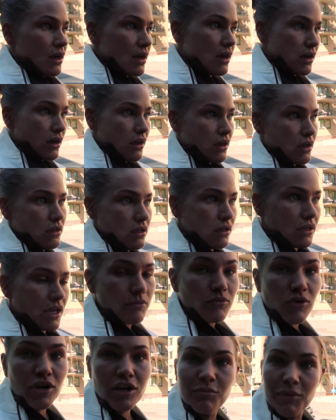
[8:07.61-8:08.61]

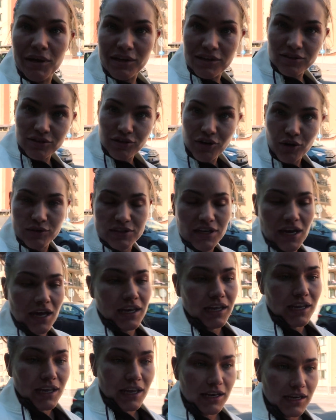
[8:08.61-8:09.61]
I'm recommended to go
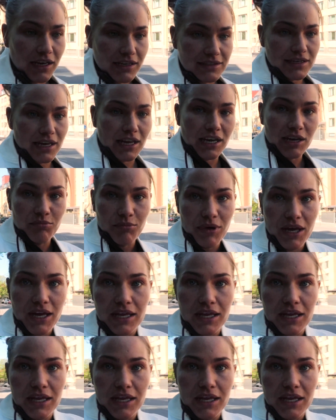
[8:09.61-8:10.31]
tanning in a tanning